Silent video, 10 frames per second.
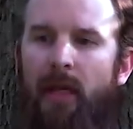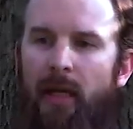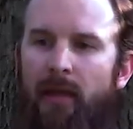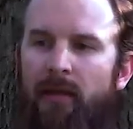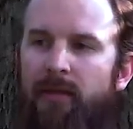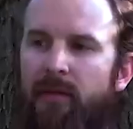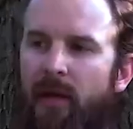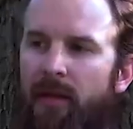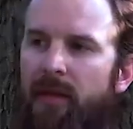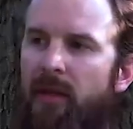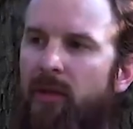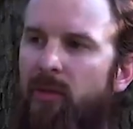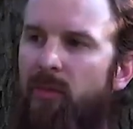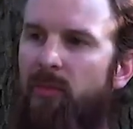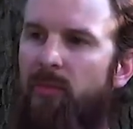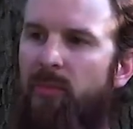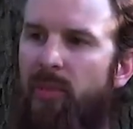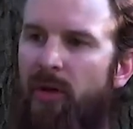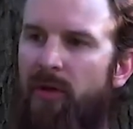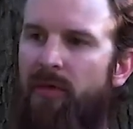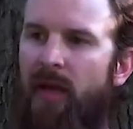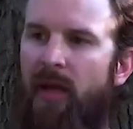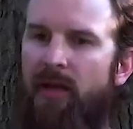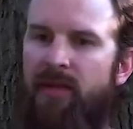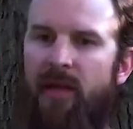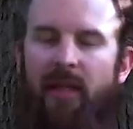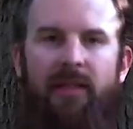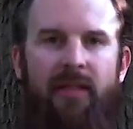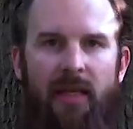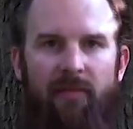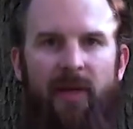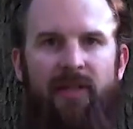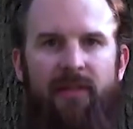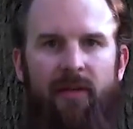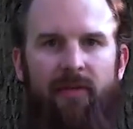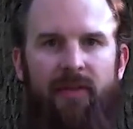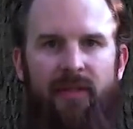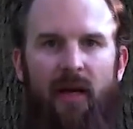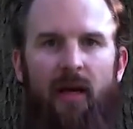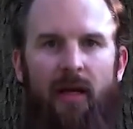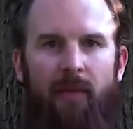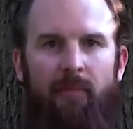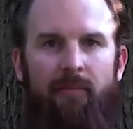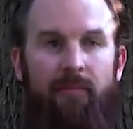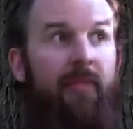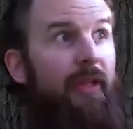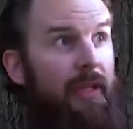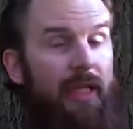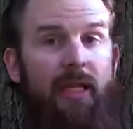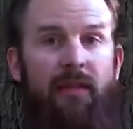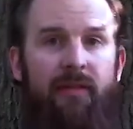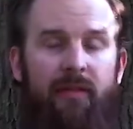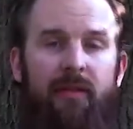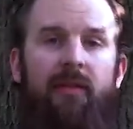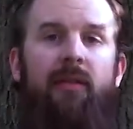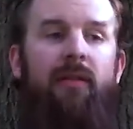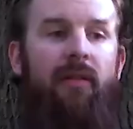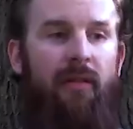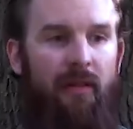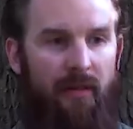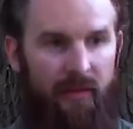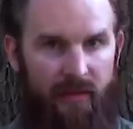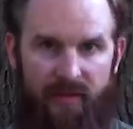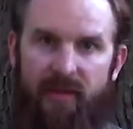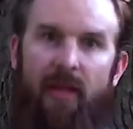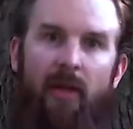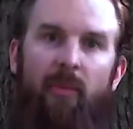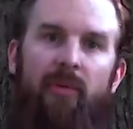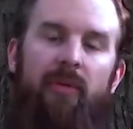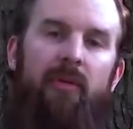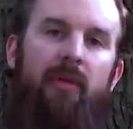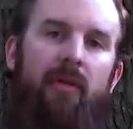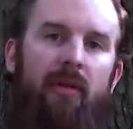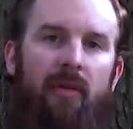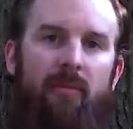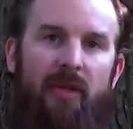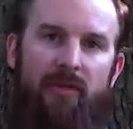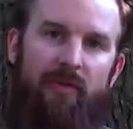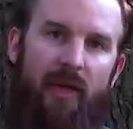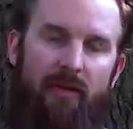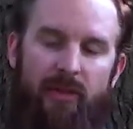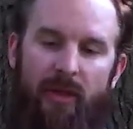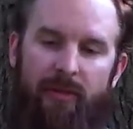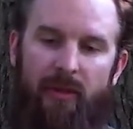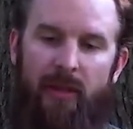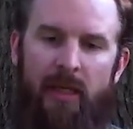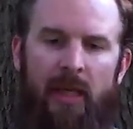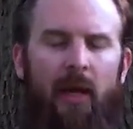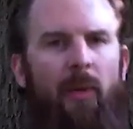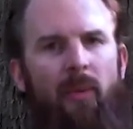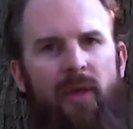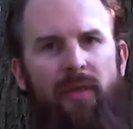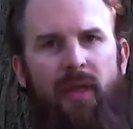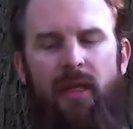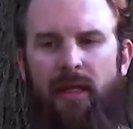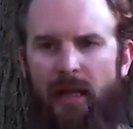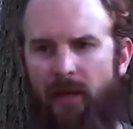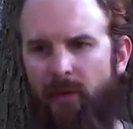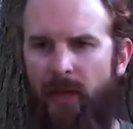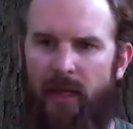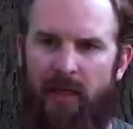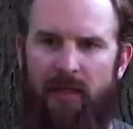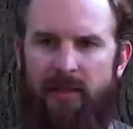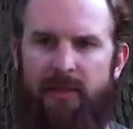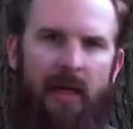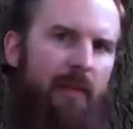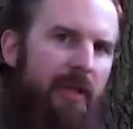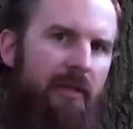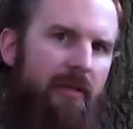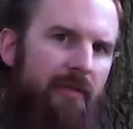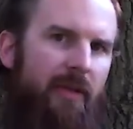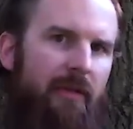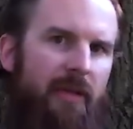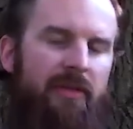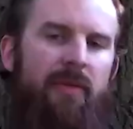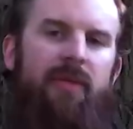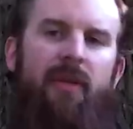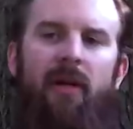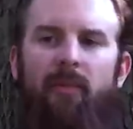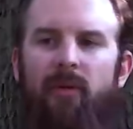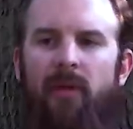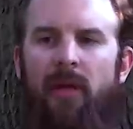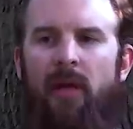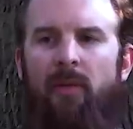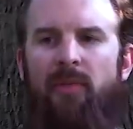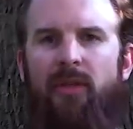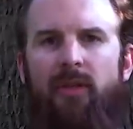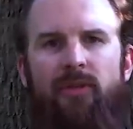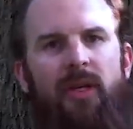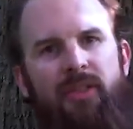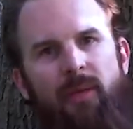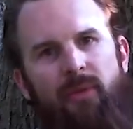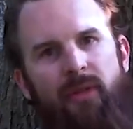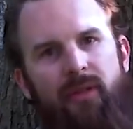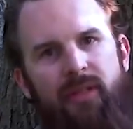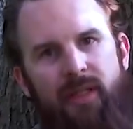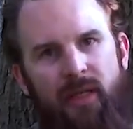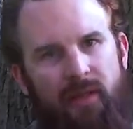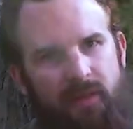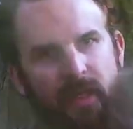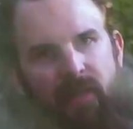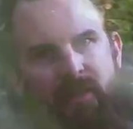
And I think part of that is that I gave myself the time, the light, to set up my survival shelter. I went with a arrowhead diamond configuration with a tarp because you're actually able to tuck the